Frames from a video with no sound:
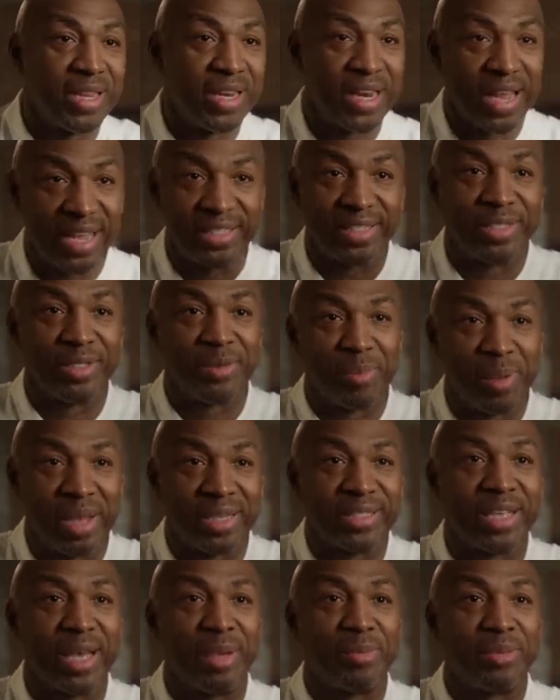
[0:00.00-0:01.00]
the nation's
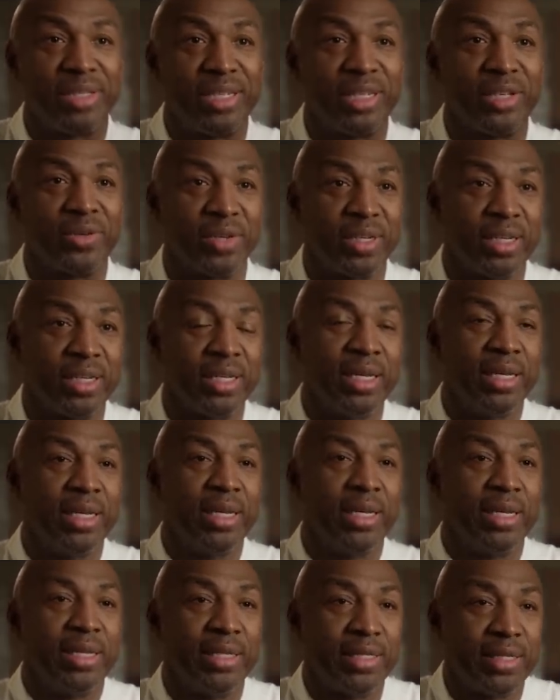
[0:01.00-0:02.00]
best kept secret
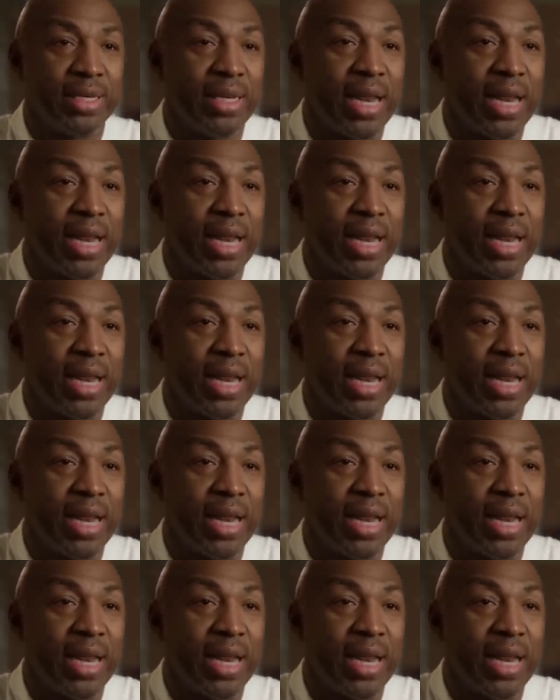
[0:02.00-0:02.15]
to